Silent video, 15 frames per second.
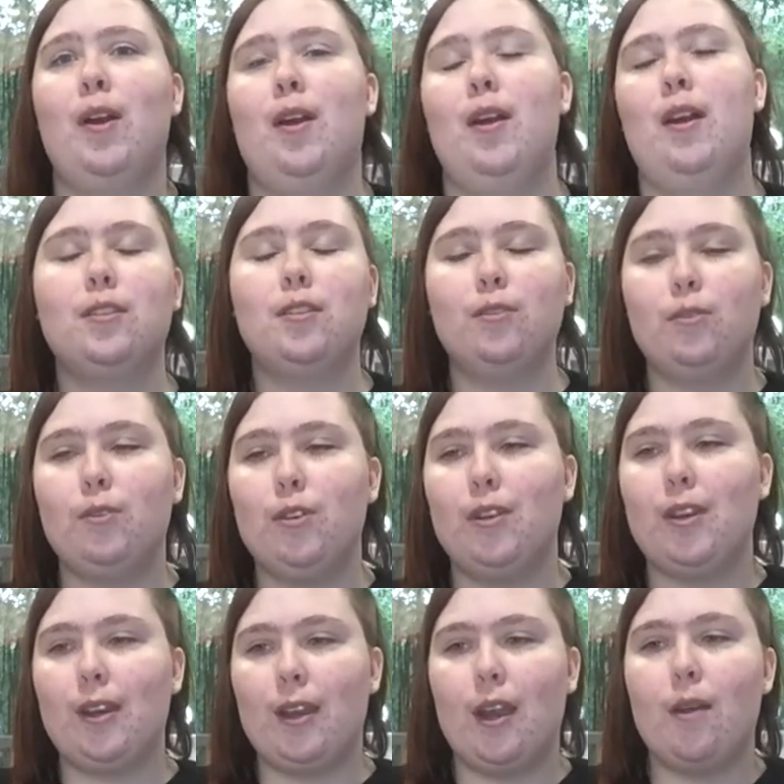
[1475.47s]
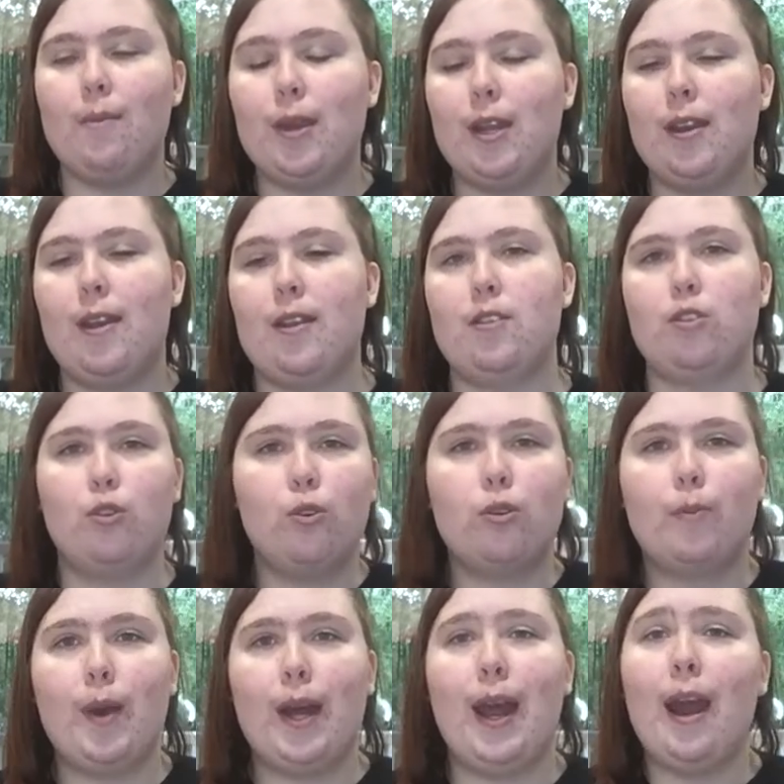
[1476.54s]
Still, you can come in and talk
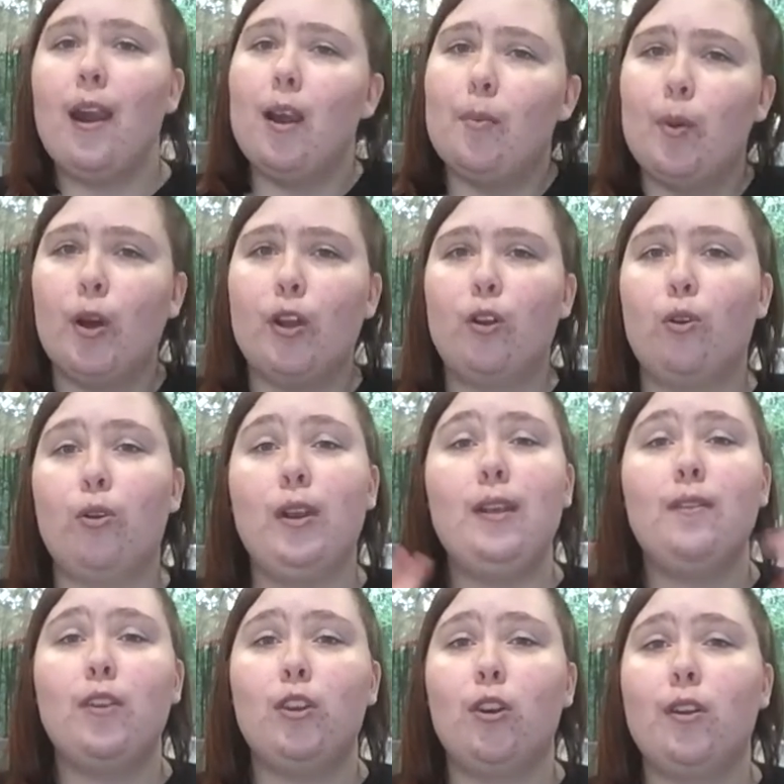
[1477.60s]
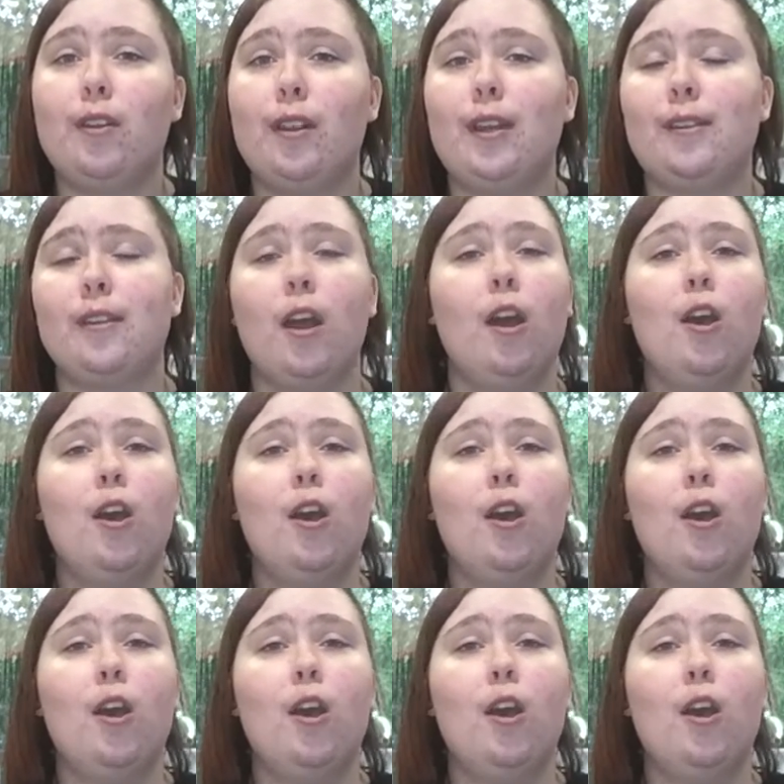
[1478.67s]
about Harry Potter or even non-things.